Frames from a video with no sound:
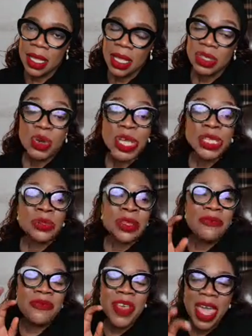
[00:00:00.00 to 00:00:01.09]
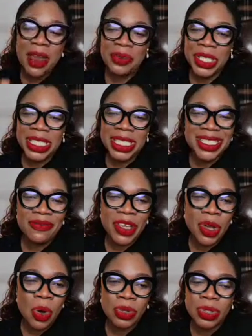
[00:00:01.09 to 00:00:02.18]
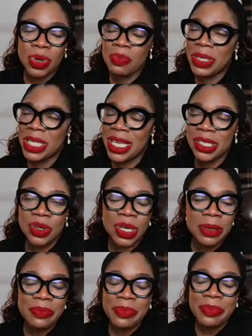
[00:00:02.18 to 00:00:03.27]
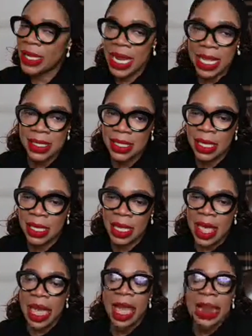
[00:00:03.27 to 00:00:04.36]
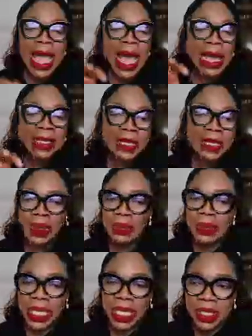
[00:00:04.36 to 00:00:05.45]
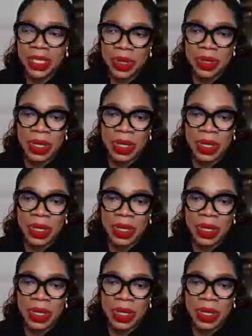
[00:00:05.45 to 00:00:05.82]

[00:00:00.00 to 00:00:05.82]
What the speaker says: So it's a very difficult complication in pregnancy. And I had that complication.